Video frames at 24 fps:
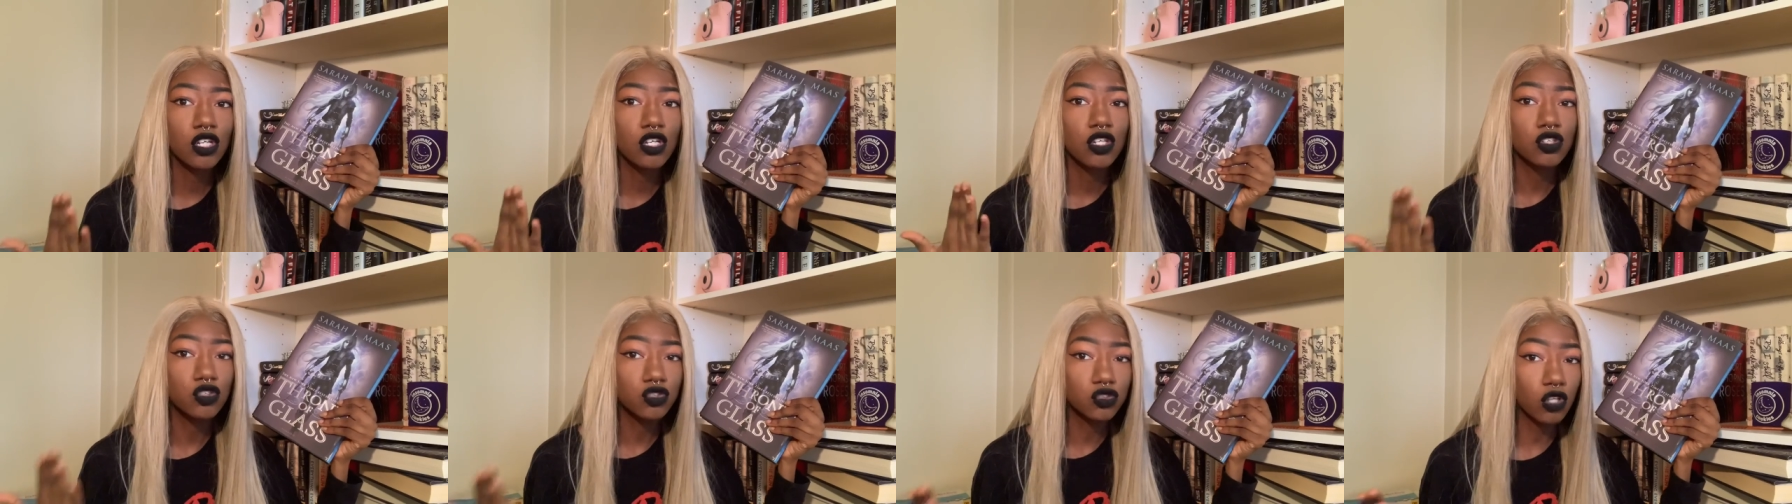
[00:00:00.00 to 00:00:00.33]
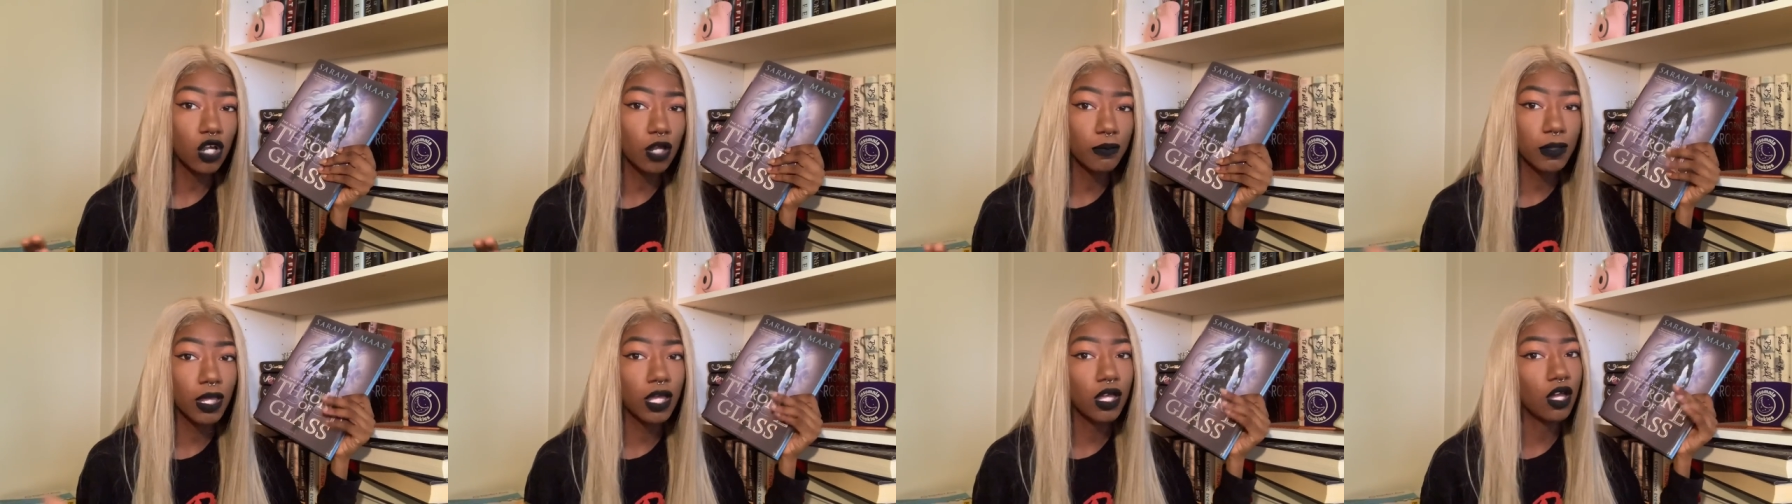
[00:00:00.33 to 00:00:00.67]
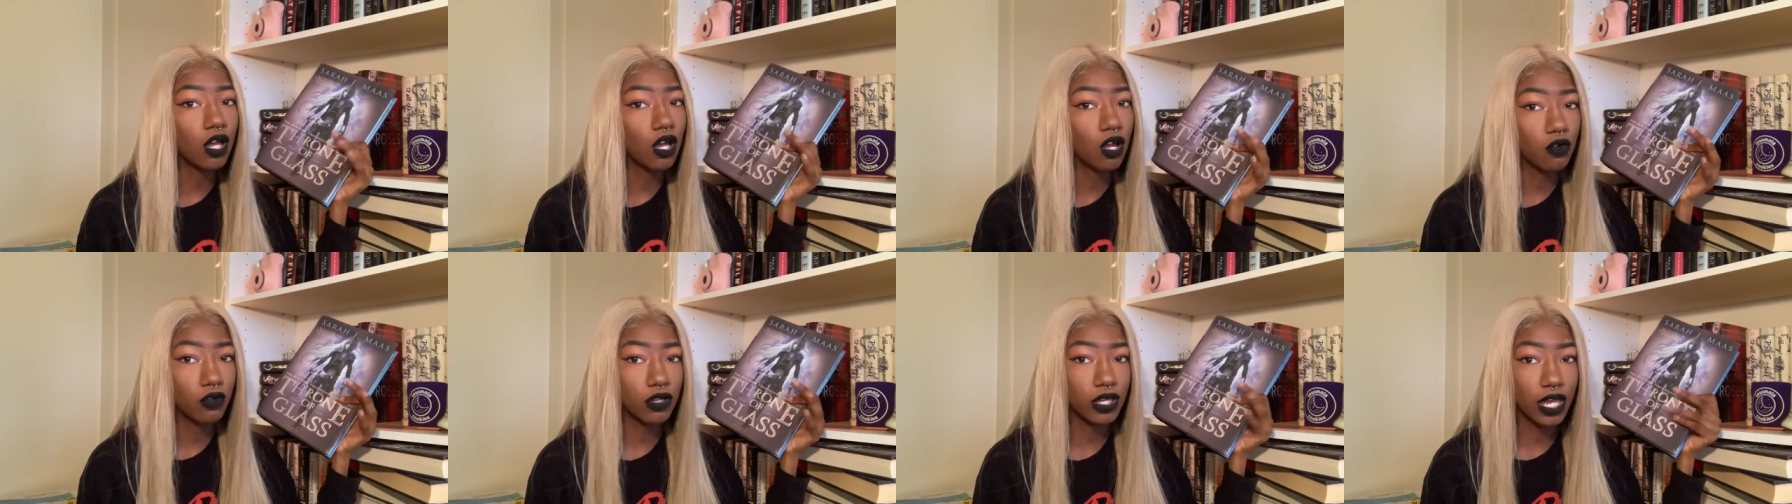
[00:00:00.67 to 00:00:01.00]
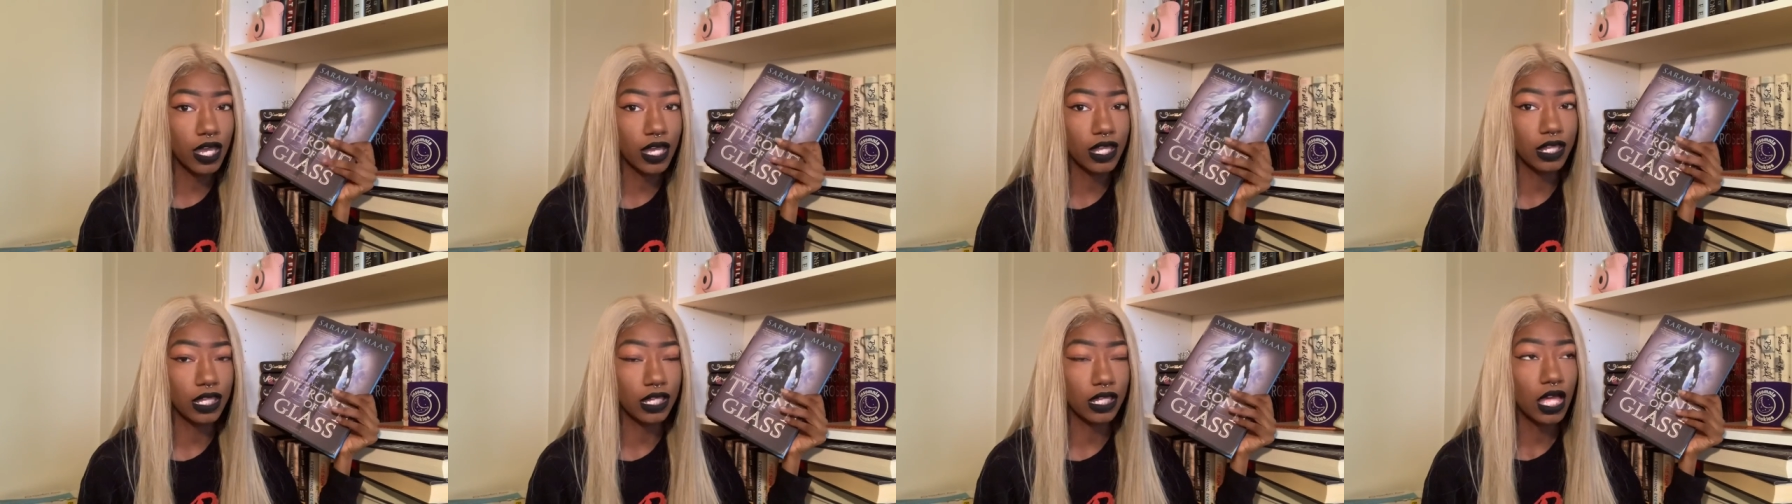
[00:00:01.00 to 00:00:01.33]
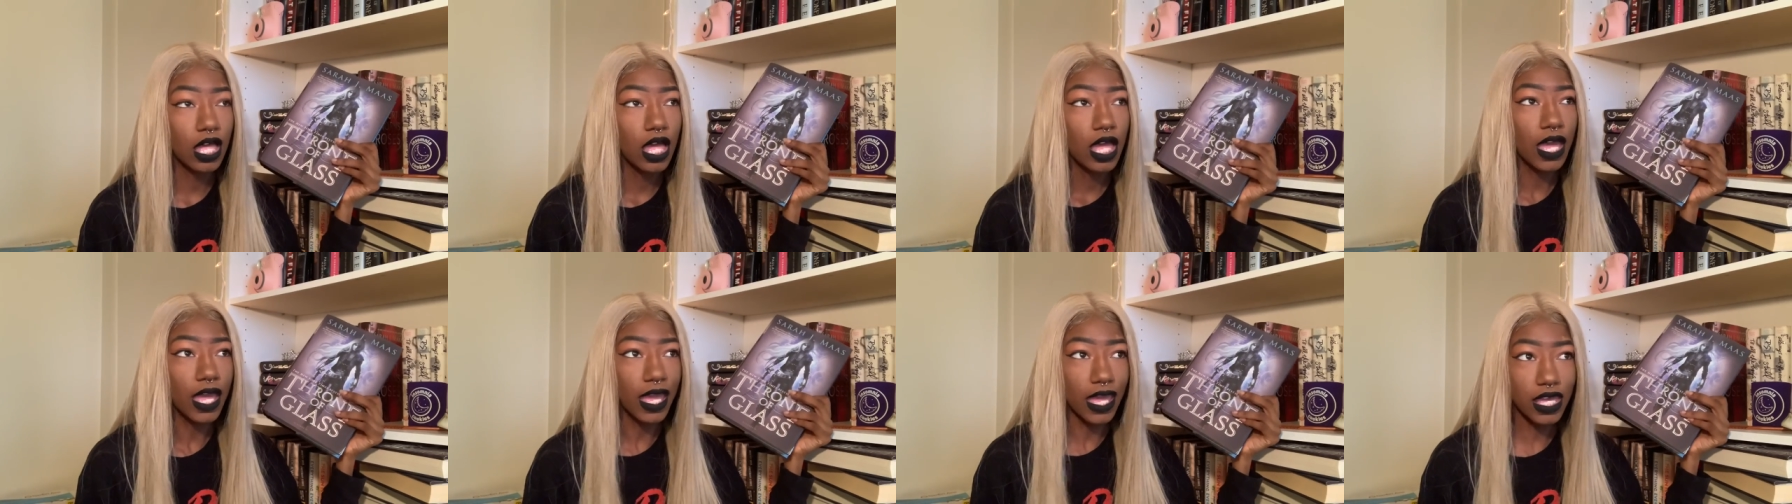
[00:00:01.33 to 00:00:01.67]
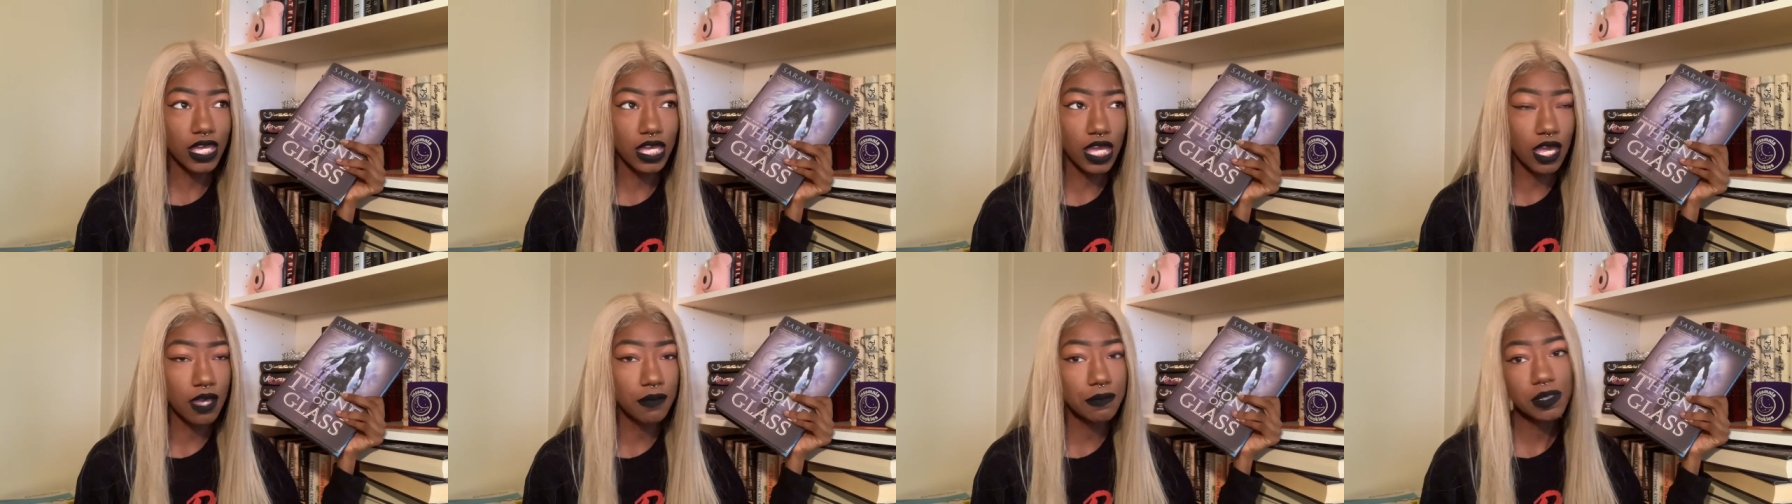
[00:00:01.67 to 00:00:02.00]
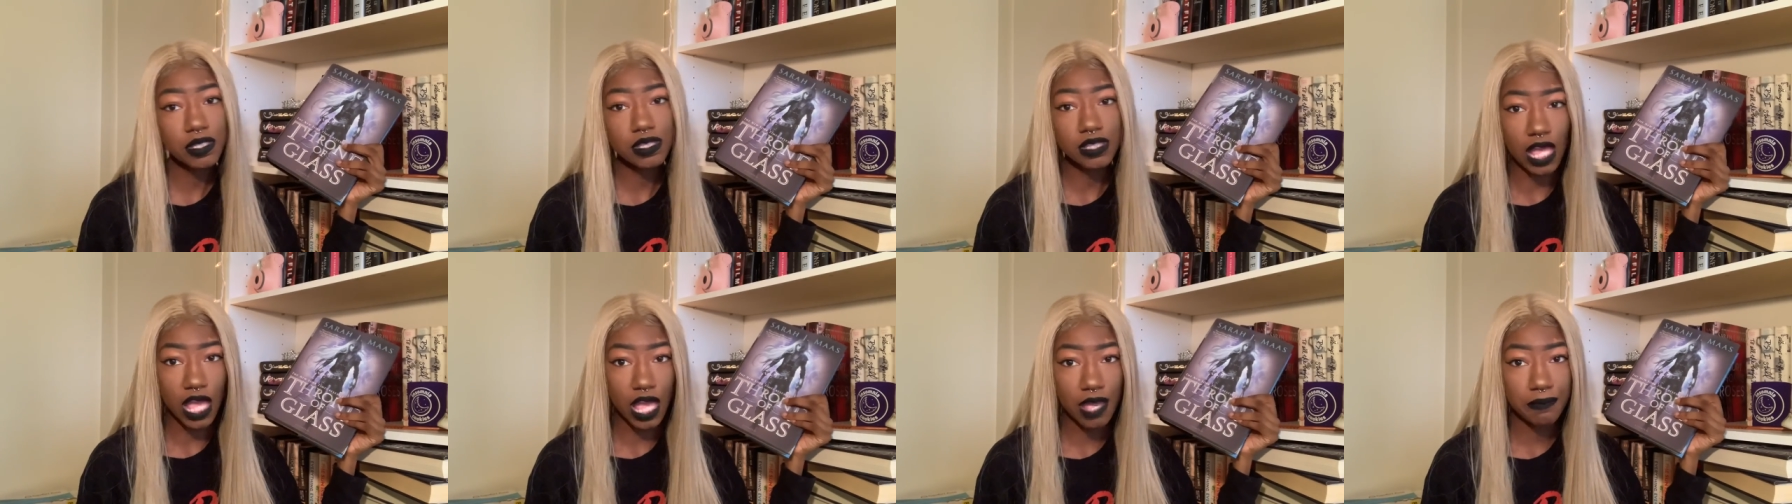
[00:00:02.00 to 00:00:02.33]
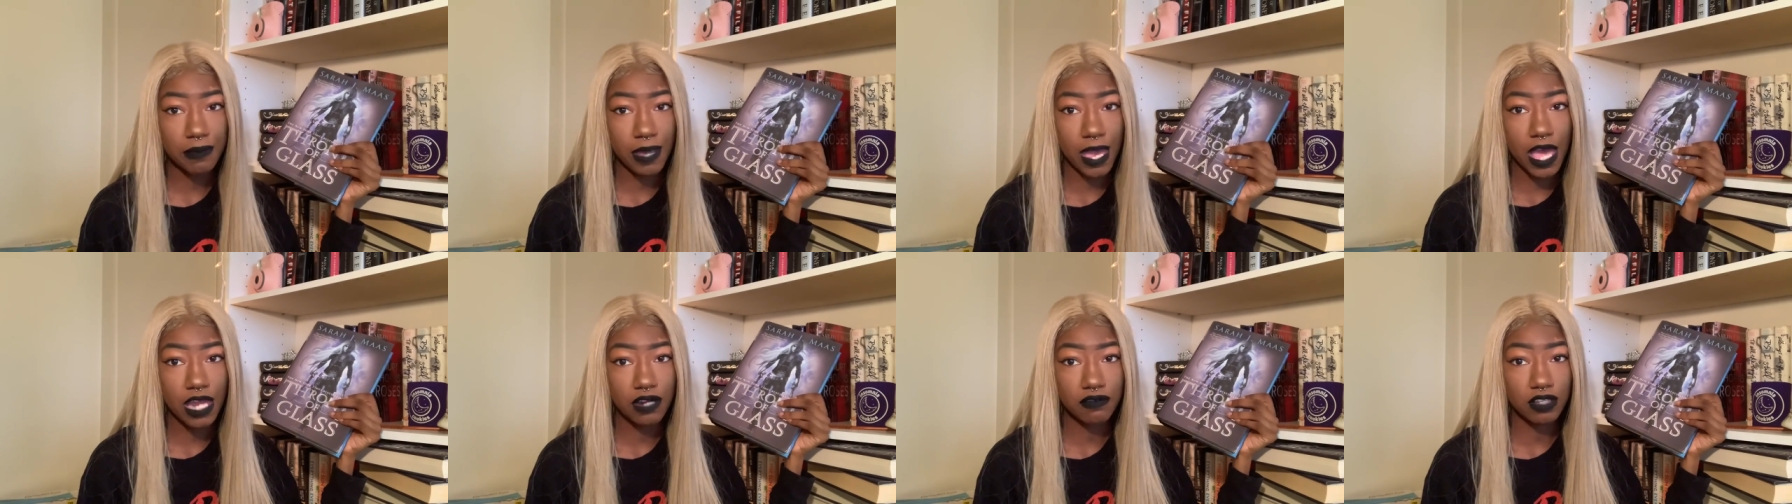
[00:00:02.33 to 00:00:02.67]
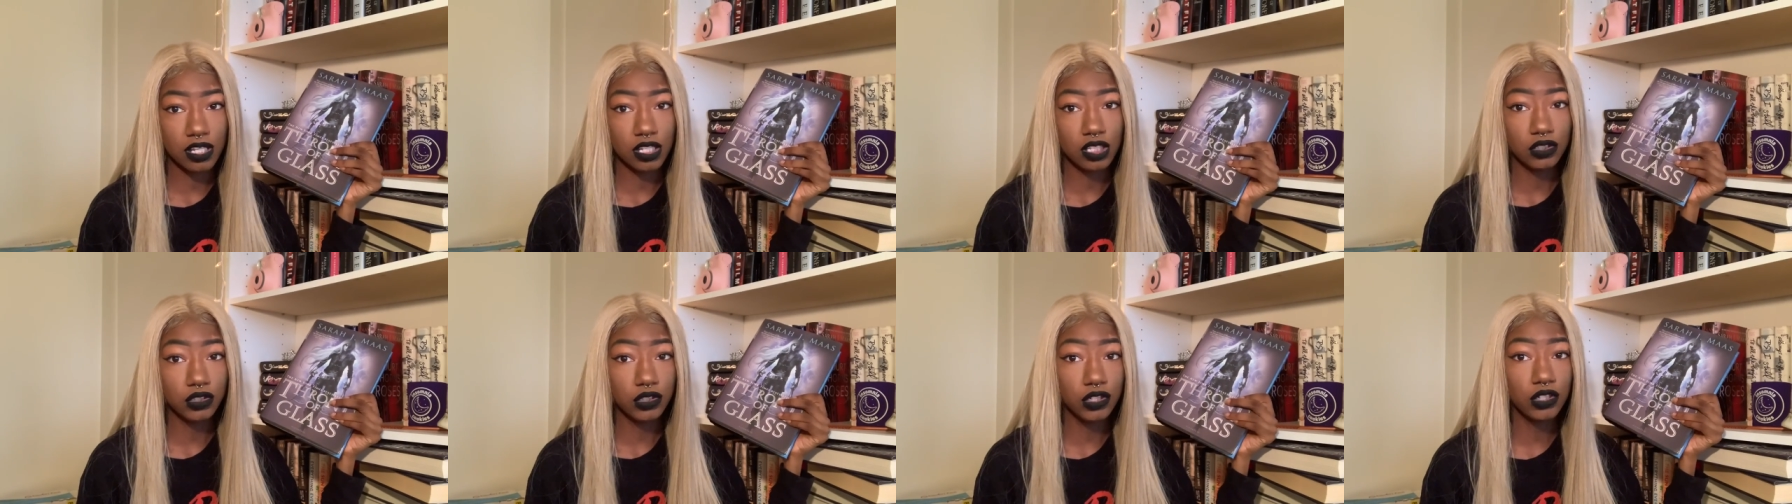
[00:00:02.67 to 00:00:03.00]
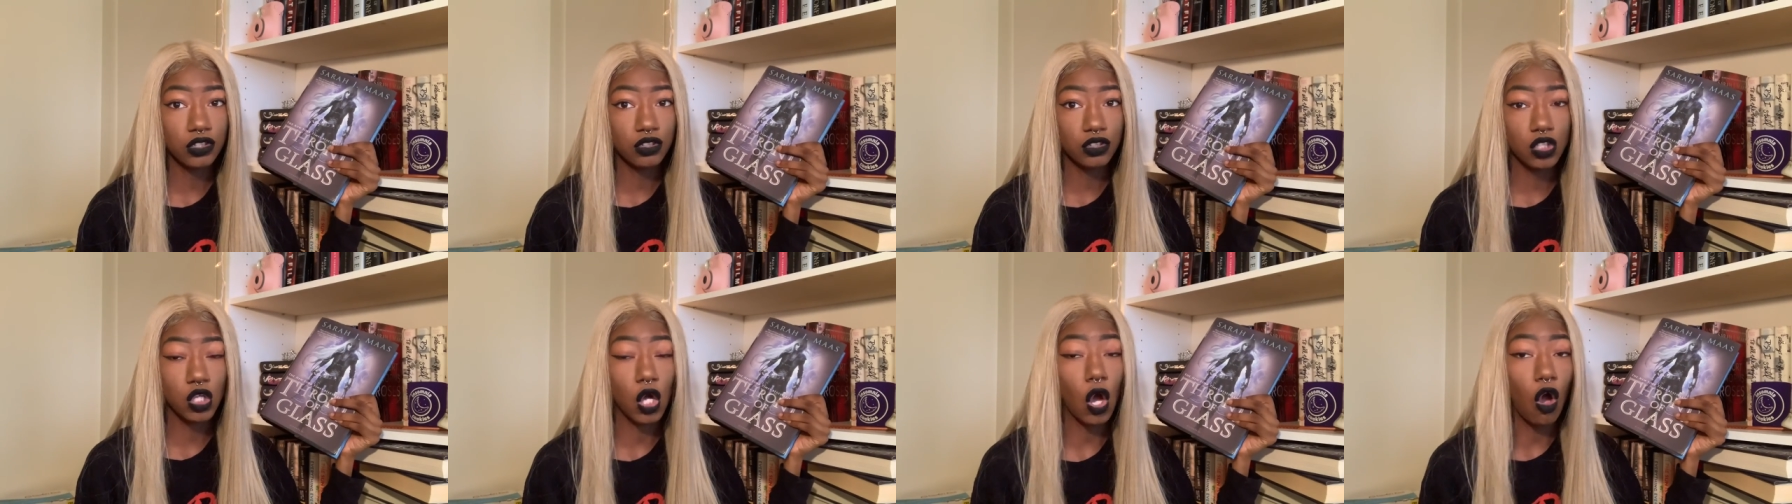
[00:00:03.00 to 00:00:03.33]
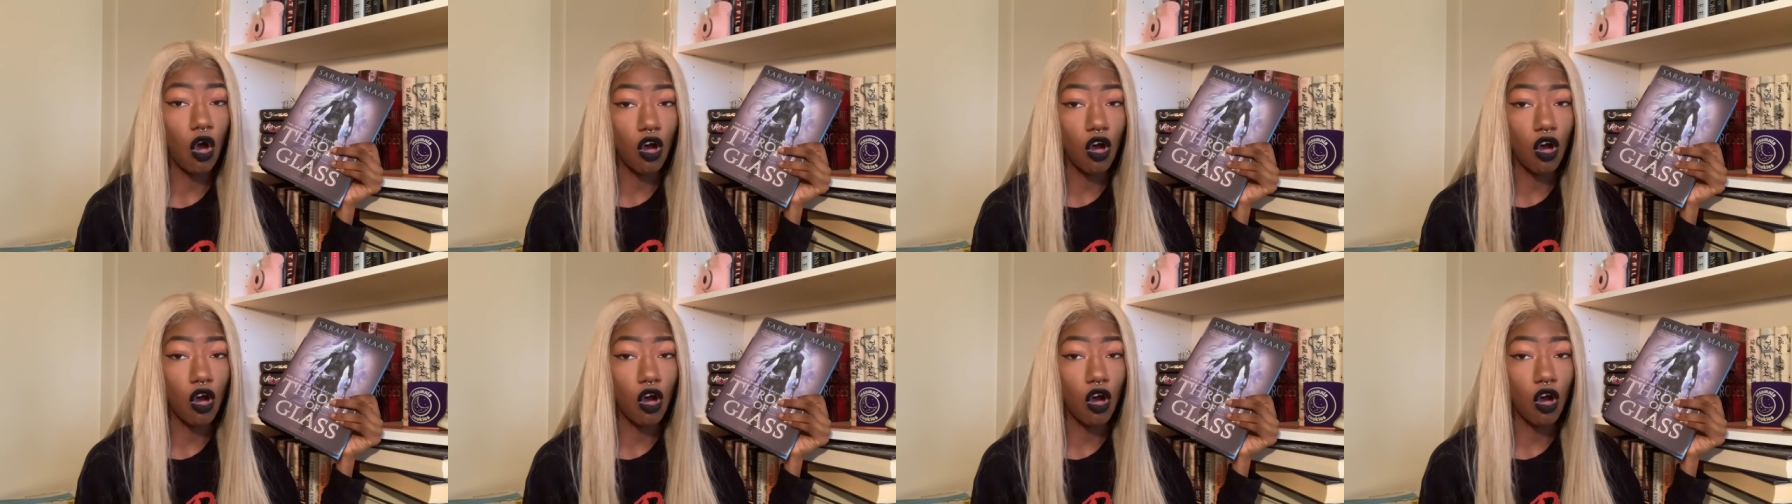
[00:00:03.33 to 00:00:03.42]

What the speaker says: So I'm like, okay, like it can't be that bad if like literally